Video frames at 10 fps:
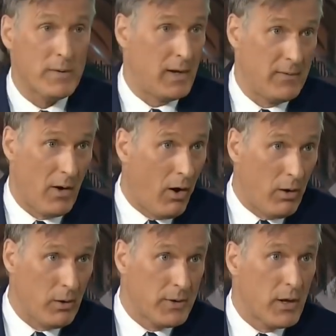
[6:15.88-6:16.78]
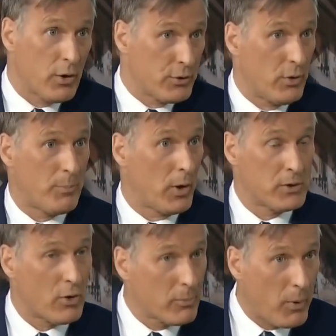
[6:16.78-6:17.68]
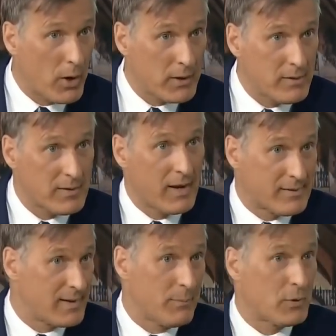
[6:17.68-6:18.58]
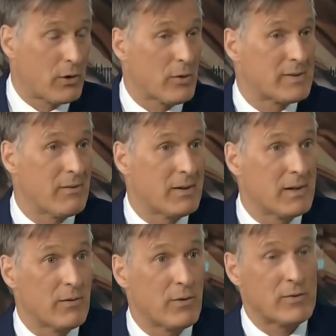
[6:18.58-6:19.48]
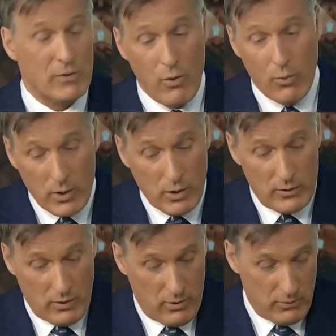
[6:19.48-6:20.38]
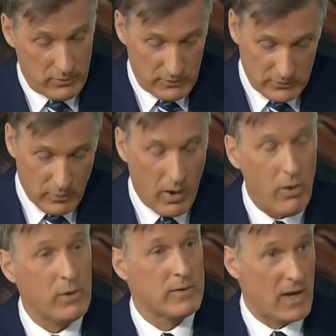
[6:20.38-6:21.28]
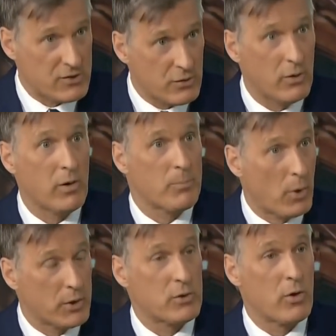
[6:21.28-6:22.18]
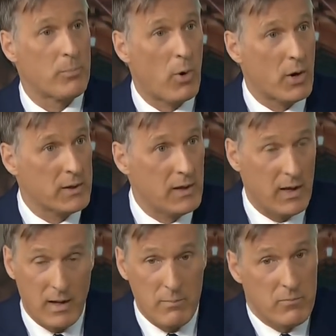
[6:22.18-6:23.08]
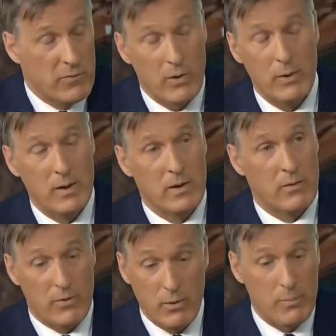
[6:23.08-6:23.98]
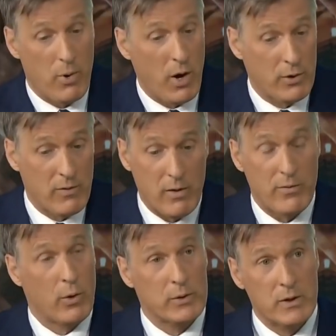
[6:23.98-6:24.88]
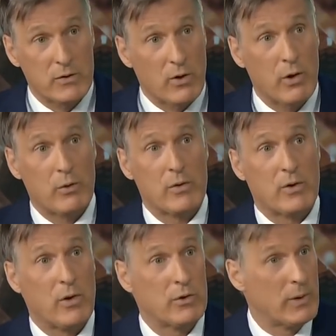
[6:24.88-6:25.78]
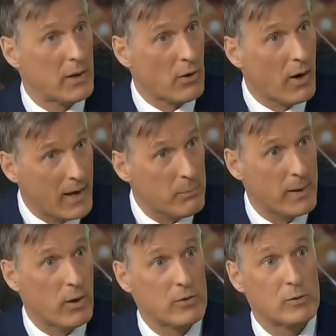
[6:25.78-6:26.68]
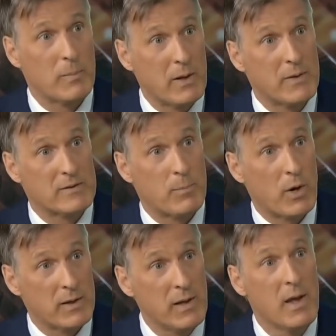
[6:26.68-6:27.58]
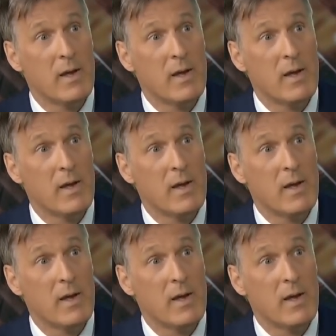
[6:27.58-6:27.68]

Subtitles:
than all the other political parties except the Conservative. So we're a strong national political party, and I'm very, very proud of our volunteers all across the country that are helping us to build this party.